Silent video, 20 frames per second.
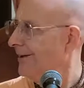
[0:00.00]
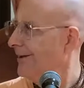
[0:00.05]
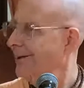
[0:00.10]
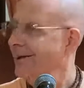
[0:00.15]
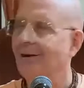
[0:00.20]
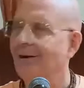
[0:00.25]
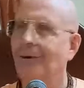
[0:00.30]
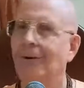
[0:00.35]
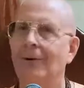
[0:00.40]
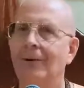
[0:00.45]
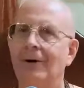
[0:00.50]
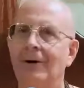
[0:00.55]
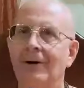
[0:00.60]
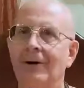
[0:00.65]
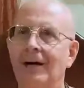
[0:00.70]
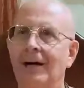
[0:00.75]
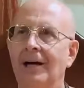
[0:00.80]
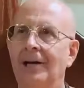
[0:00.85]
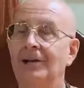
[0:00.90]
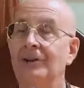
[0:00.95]
or
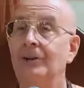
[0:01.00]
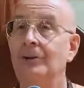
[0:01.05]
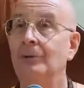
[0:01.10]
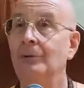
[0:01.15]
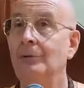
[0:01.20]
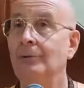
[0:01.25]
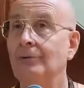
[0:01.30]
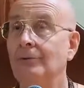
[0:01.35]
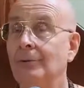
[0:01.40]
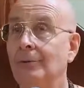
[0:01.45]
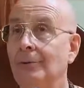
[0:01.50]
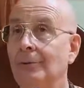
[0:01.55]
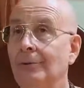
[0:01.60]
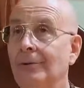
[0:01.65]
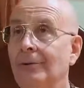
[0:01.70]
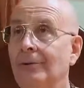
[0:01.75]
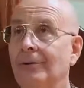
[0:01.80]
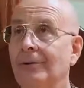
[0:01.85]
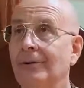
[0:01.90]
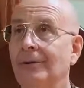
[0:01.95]

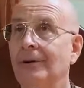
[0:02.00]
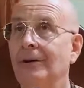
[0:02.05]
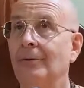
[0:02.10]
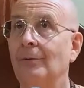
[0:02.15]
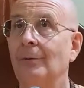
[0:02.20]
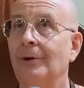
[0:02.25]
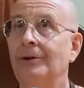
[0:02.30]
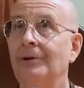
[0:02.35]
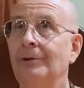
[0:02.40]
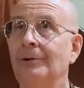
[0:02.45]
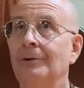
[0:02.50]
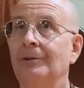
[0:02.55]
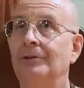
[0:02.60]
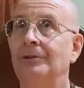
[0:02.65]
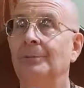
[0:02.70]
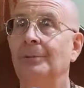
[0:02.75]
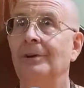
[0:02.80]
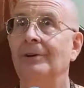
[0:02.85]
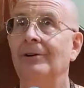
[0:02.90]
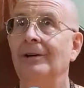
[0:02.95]
unusual, that when you
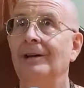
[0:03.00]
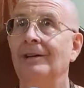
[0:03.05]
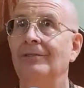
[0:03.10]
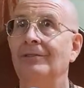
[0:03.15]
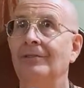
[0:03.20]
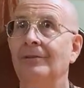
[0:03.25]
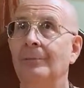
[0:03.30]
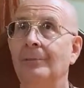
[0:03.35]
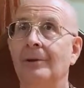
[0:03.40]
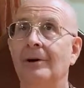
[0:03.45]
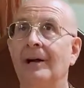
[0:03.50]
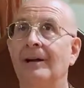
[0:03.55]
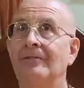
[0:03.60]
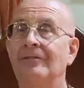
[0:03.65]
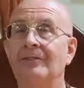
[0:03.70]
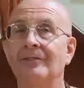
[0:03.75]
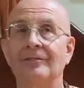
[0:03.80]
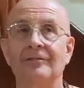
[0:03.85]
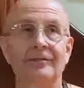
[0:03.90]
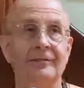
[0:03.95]
experience the
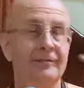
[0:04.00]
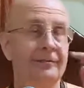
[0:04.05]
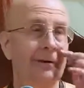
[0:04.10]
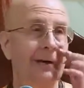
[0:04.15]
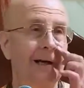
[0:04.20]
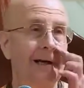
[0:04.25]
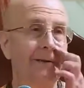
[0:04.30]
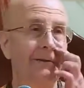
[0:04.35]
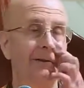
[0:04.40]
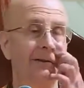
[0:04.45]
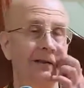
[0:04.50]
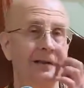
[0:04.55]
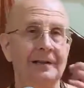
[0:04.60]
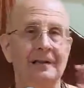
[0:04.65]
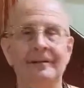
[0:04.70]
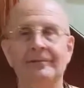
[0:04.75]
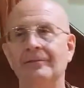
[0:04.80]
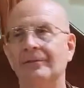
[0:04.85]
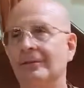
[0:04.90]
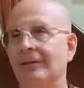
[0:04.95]
process of trying to
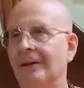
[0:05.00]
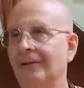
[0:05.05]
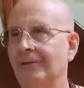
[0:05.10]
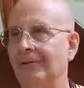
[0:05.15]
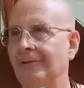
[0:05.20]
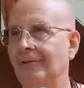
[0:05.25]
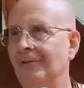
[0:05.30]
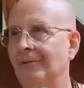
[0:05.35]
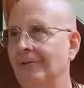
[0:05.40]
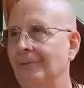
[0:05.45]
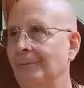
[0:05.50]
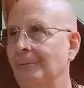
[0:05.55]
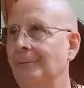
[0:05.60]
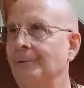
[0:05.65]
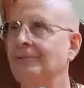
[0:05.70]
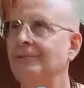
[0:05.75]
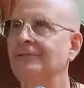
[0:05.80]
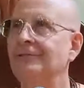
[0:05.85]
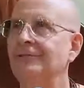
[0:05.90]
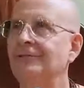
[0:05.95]
deliver others through
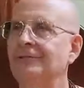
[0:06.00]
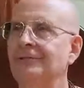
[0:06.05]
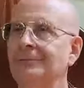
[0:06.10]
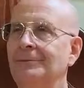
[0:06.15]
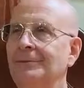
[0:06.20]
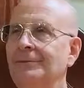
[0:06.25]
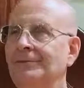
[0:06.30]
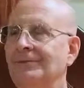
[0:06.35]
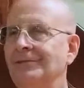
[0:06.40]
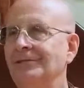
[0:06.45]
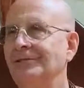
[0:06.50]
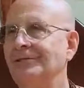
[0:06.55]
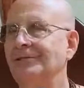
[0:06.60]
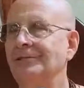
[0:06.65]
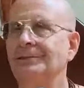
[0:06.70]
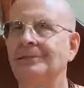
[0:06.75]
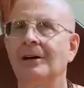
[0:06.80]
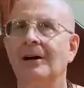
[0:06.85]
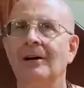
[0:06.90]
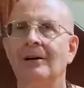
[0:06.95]
book distribution,
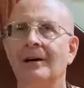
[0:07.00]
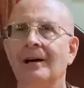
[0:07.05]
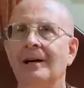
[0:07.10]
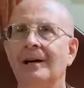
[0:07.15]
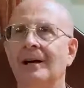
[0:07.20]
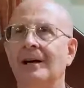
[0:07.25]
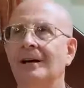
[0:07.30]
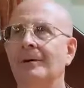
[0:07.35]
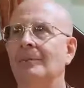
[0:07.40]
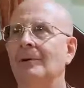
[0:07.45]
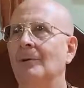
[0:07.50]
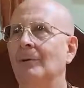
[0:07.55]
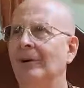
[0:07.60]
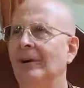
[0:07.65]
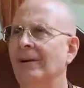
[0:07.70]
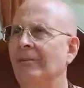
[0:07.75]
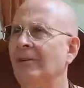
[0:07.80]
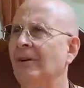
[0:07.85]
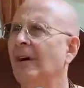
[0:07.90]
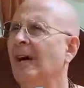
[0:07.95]
through Harinam or
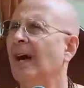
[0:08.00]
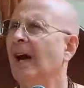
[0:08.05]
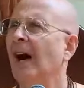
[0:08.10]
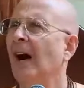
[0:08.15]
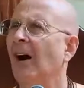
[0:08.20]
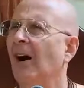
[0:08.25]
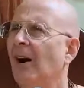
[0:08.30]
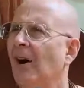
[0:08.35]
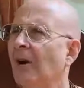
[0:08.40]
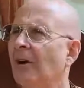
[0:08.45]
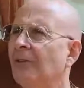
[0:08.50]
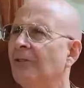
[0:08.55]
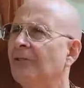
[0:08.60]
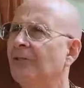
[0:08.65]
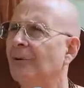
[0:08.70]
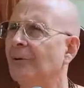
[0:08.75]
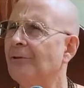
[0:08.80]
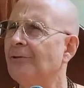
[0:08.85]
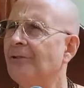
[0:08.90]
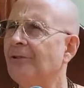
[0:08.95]
whatever, all
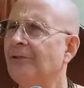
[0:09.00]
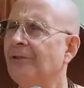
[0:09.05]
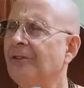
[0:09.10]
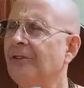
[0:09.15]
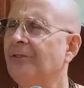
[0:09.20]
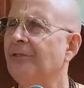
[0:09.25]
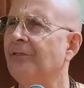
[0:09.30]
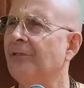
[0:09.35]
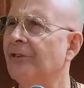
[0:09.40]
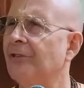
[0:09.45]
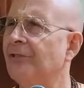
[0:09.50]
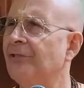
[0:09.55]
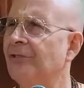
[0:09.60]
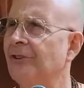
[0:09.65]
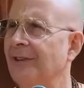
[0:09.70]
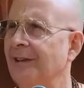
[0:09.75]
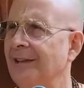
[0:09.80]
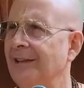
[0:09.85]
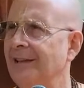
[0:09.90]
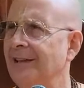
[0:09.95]
sorts of
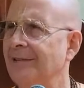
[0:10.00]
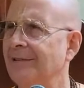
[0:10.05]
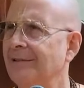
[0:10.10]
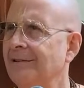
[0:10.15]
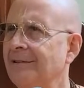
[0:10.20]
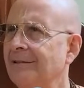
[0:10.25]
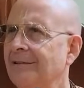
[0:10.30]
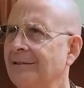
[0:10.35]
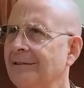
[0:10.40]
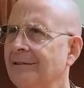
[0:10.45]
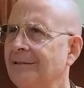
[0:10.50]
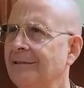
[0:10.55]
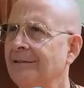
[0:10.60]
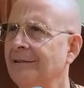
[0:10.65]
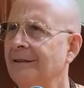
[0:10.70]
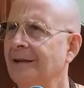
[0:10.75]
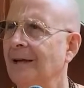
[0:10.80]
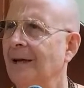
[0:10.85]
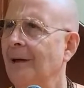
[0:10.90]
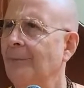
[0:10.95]
adversity
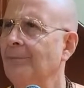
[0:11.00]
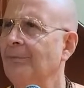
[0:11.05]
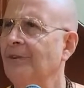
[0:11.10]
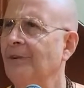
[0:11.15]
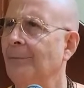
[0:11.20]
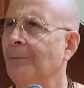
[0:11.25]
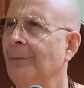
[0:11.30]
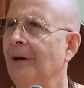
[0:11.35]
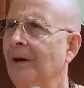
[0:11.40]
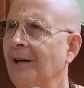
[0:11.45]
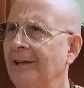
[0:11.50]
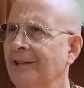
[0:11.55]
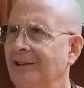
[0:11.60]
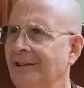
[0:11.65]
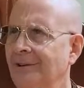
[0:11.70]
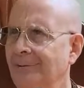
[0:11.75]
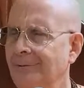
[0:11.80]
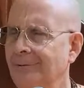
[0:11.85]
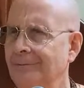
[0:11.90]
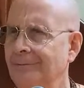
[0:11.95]
comes upon you.